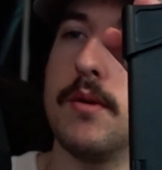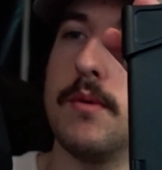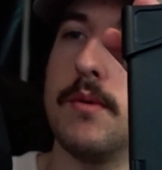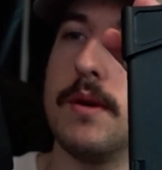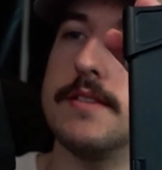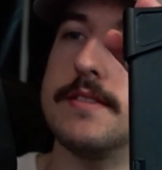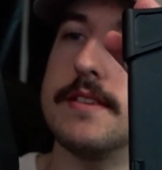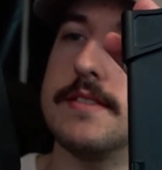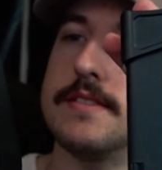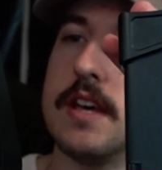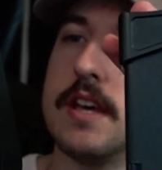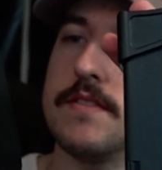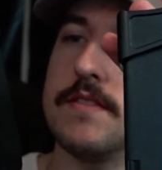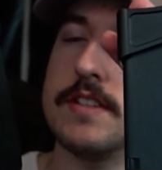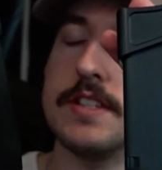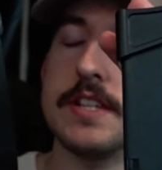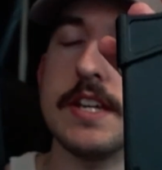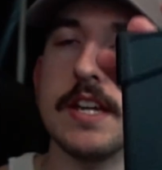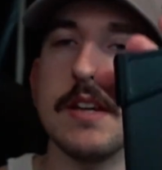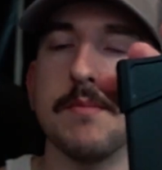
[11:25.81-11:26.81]
What is it,
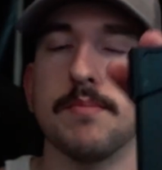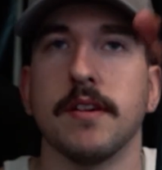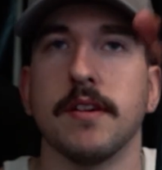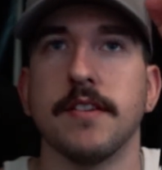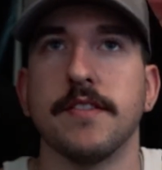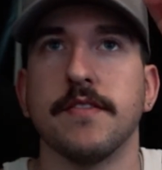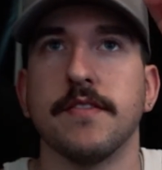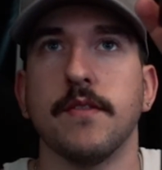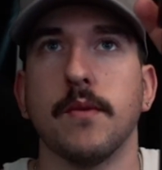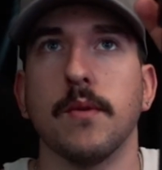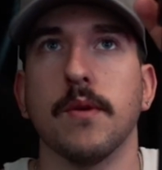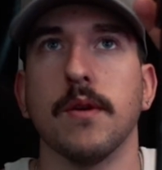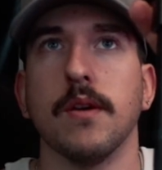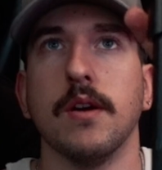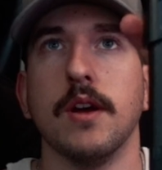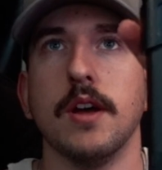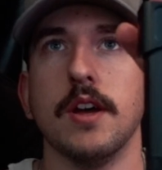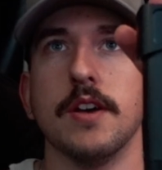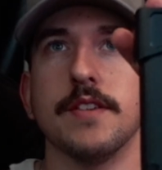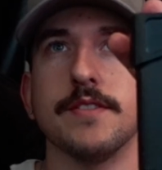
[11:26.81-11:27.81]
17 + 4,
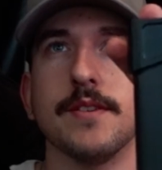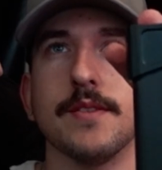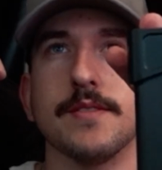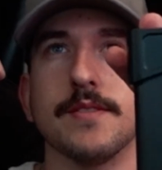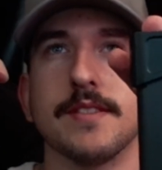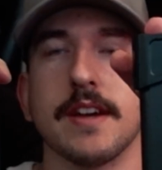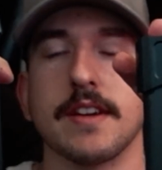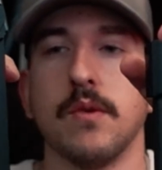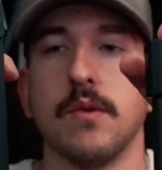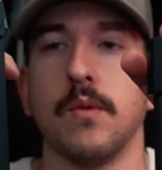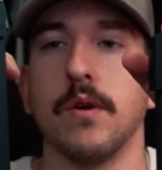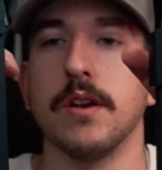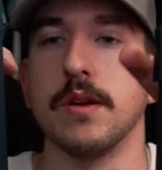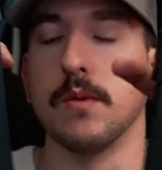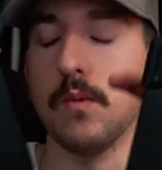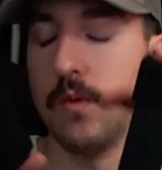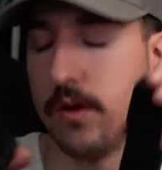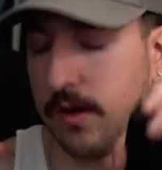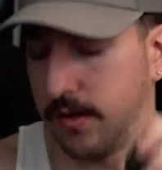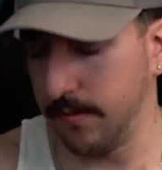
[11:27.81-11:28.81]
so it's like
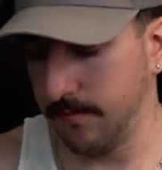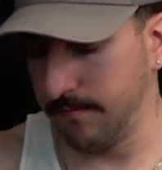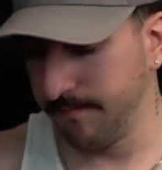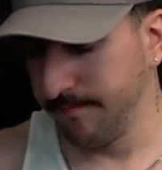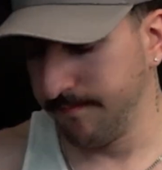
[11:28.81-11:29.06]
21.